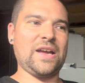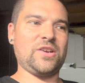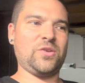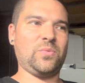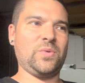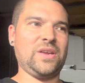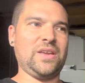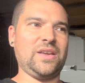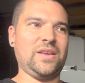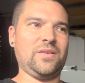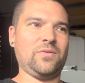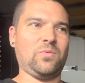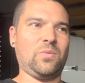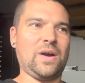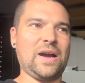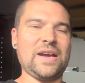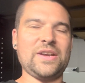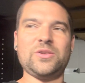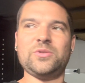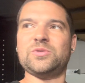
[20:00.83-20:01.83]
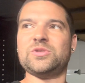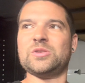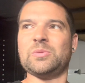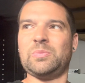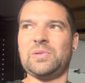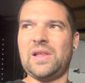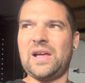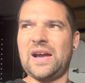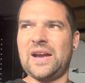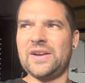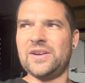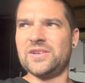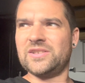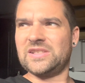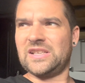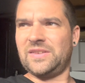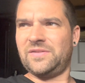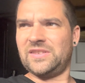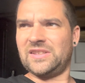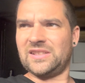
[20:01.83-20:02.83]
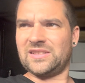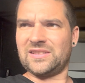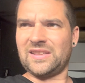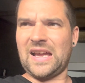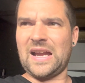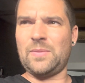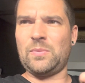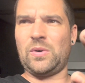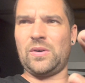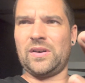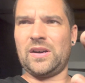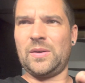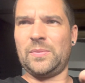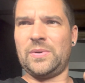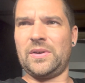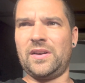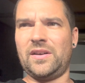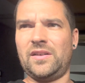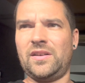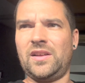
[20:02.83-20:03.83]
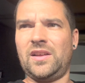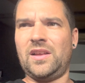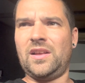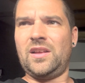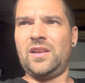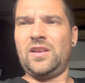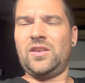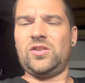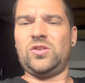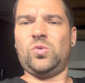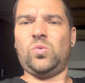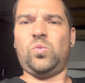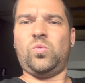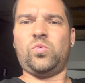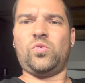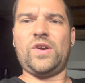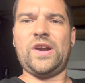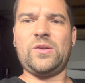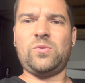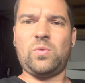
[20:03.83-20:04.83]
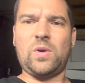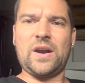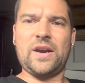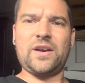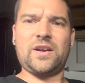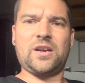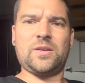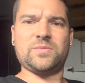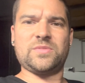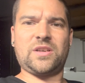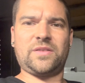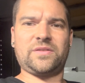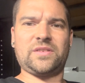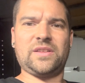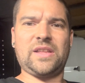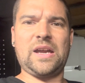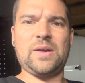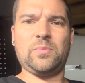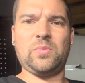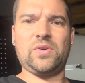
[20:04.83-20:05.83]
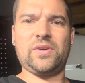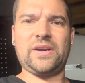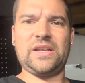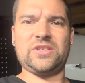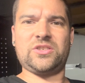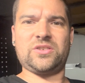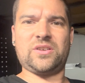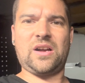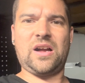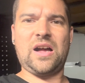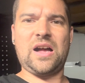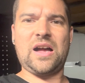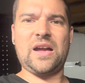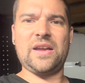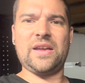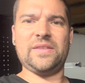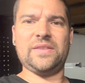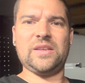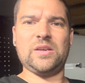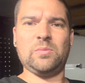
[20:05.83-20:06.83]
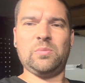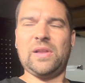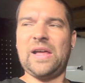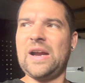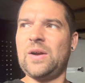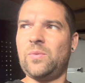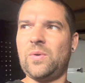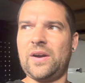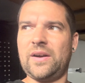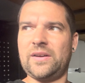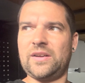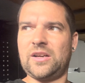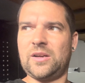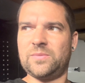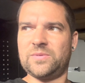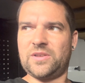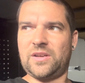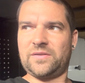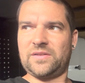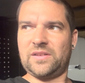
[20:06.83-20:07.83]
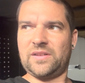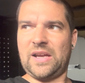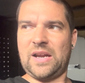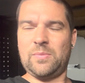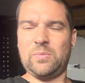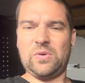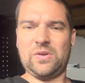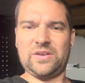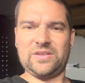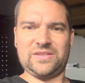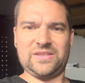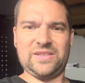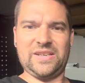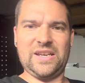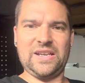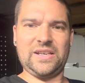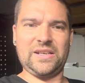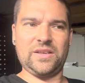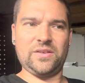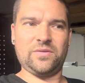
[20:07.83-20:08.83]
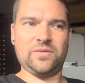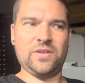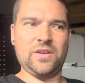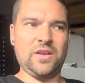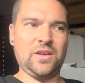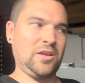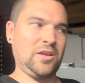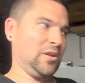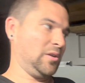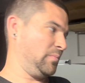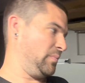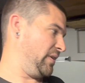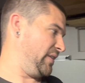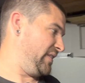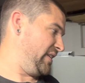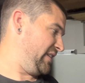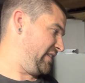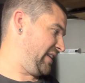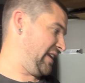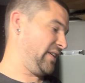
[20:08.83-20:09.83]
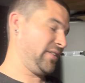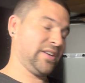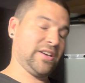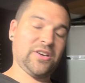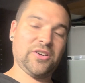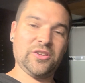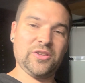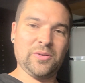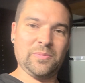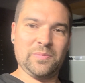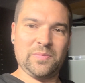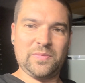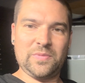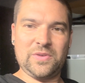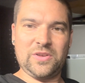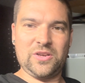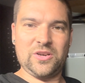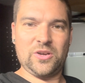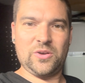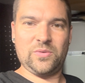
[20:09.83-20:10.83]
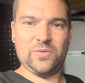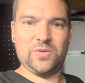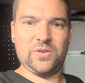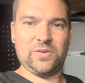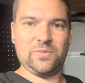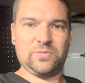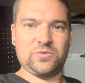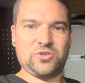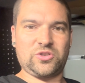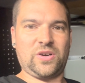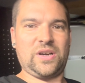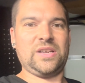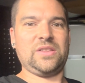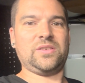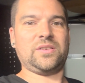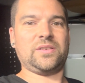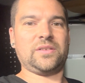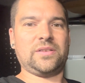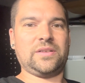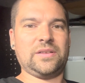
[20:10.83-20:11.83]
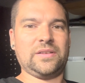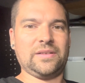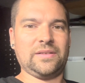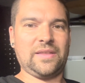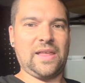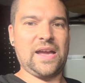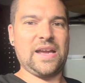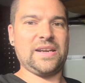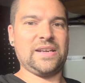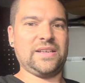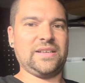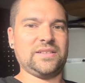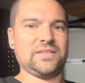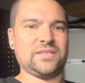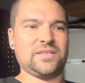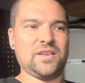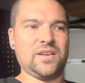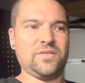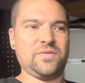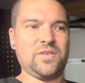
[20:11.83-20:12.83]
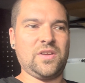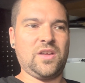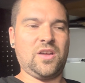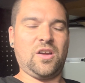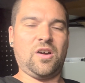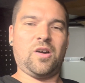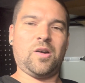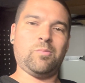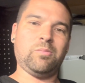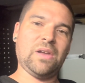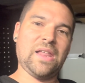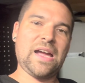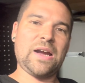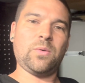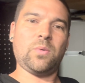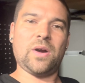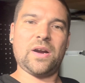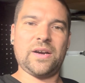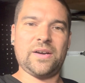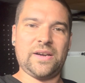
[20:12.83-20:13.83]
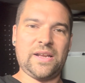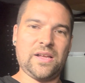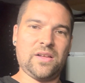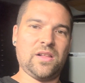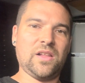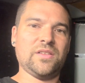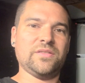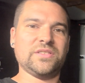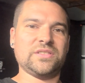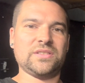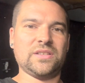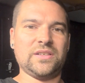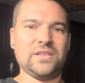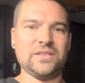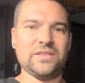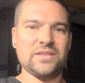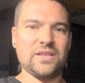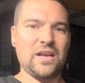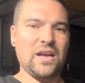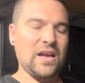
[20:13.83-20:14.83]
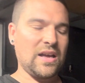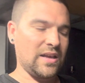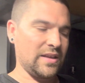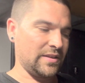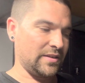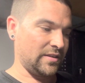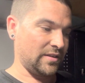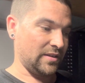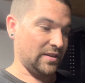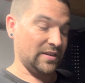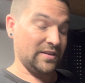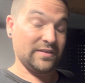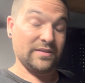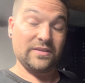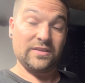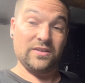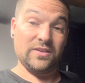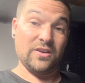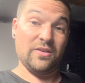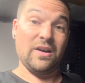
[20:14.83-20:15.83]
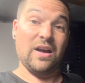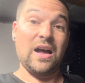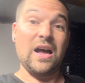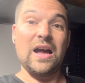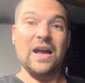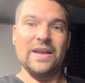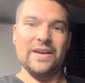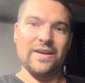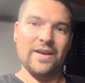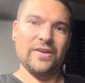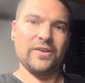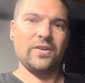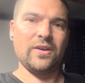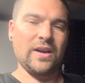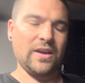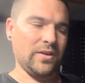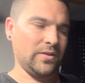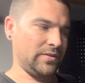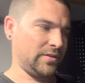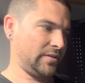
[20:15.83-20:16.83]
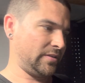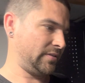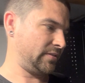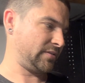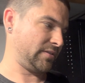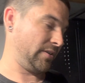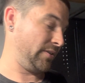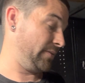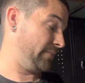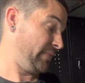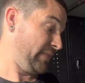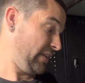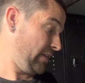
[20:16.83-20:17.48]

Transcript: do suppliers, even this light bar up here, the red wire comes off the light bar, that's your hot, and then the black wire that comes off the light bar is the negative. But then down here on the, you know, the trailer lighting and stuff, our black wire now all of a sudden is a hot and not a ground. So